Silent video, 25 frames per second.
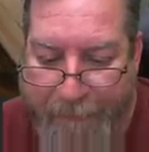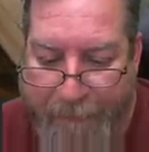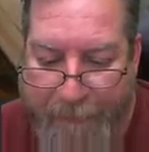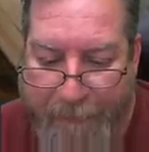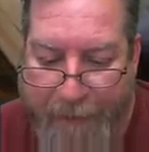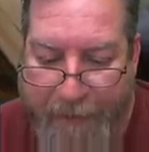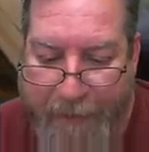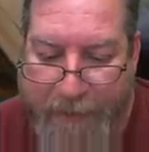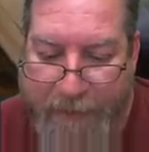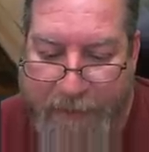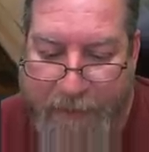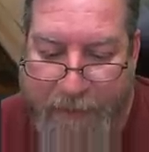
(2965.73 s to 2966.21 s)

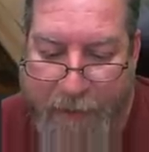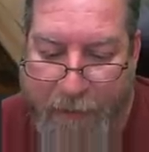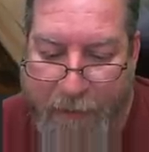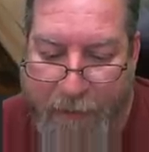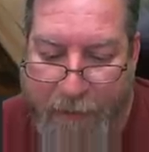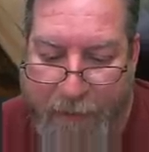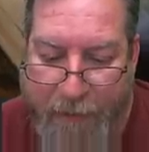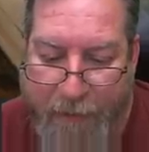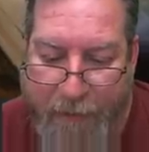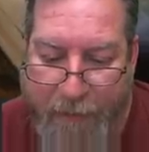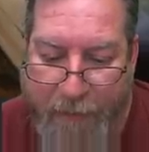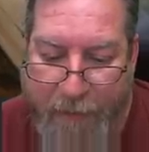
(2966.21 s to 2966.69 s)
And
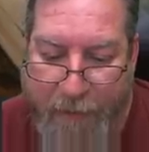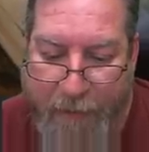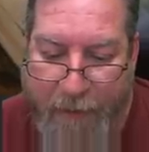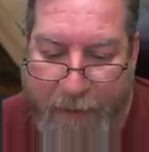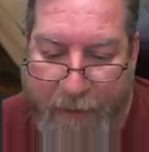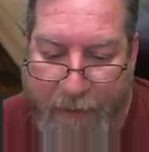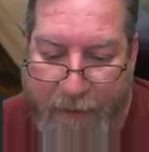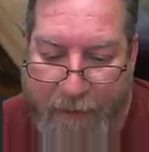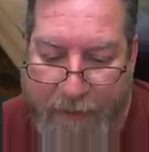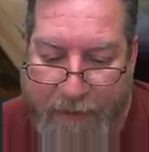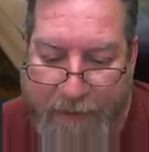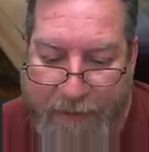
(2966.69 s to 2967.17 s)

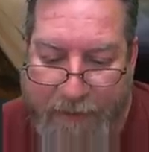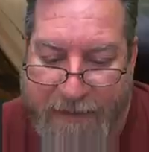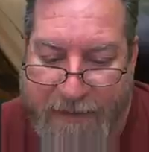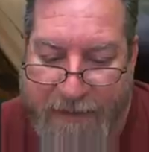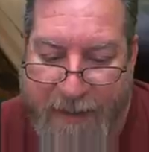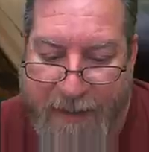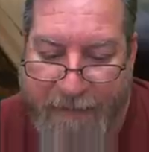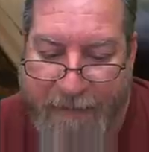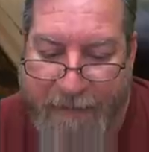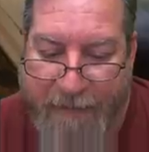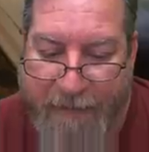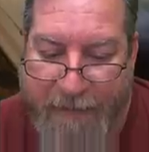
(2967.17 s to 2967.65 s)
so just
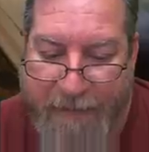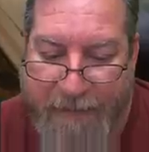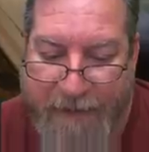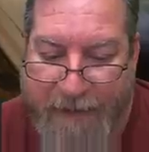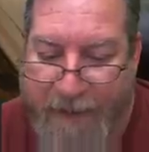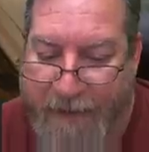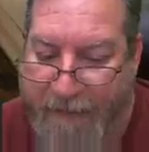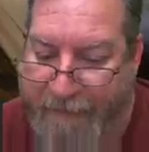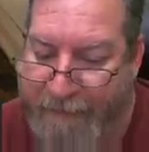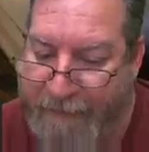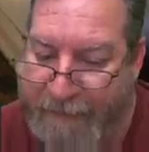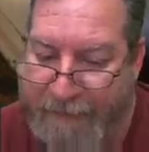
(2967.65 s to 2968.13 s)
give
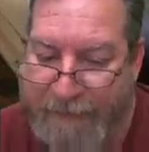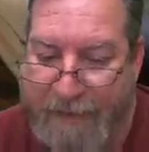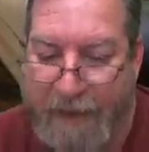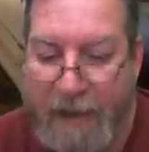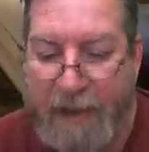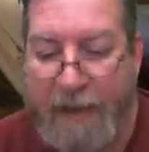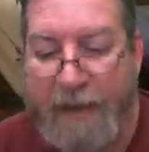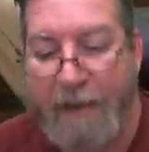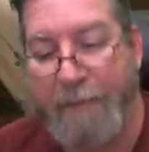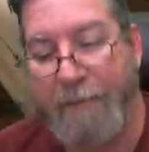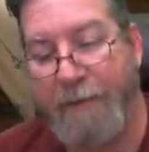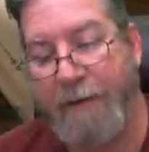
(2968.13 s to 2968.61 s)
it
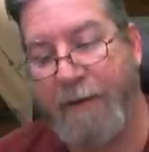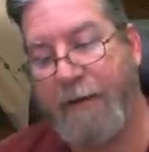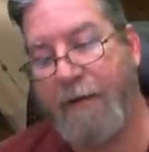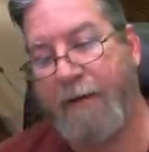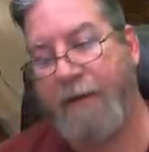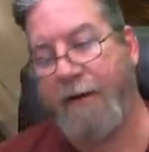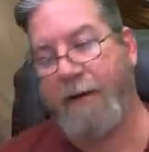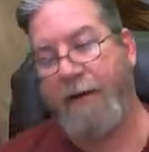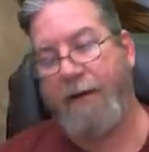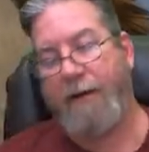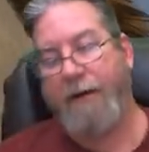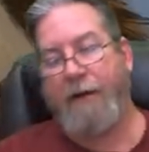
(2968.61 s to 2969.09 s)
time.
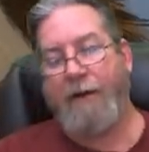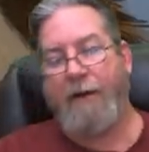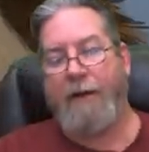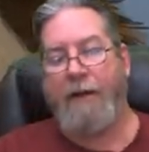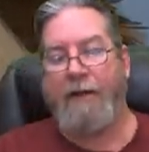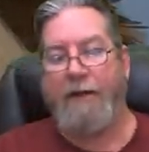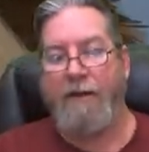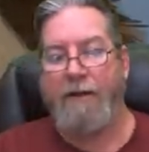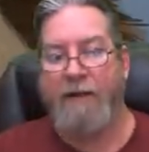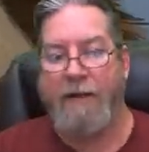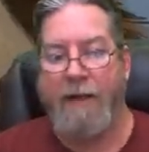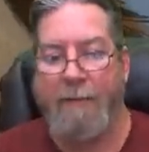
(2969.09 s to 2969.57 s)

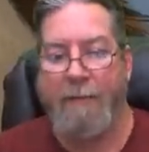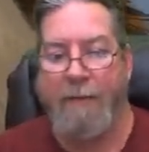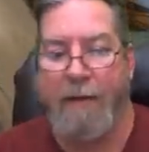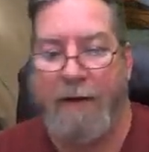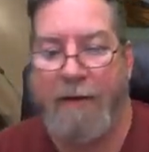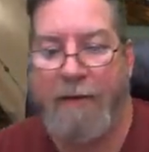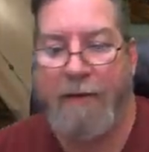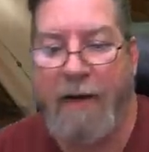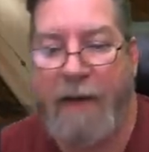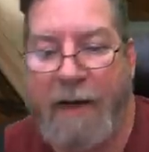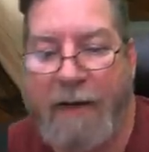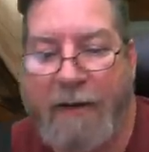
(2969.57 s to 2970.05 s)
And you'll get
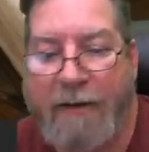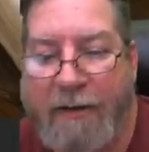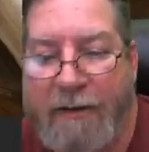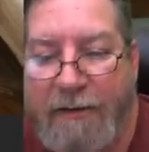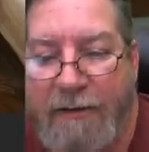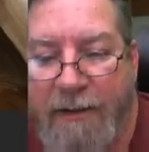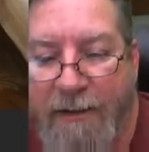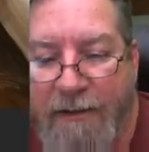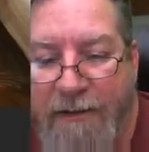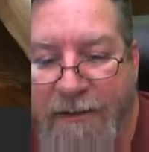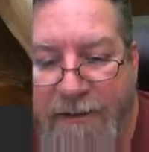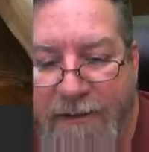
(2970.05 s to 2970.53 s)
better at it. I know,
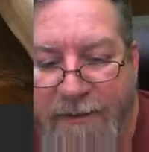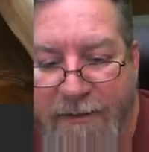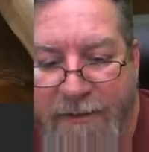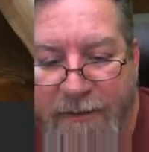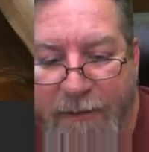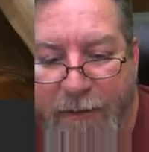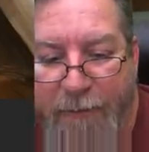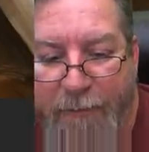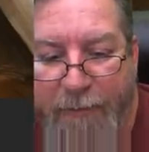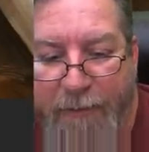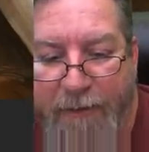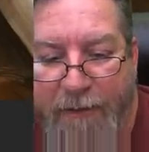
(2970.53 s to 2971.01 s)
that's
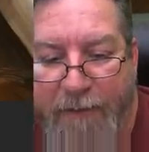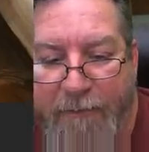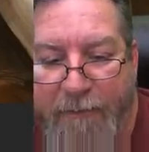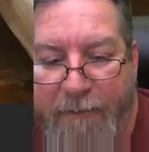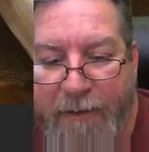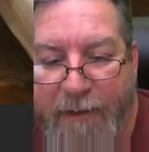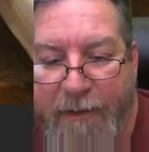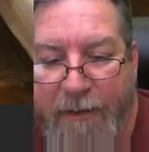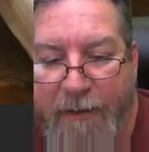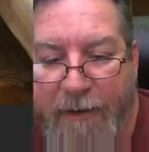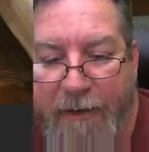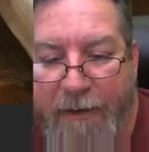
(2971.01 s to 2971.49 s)
stupid, but...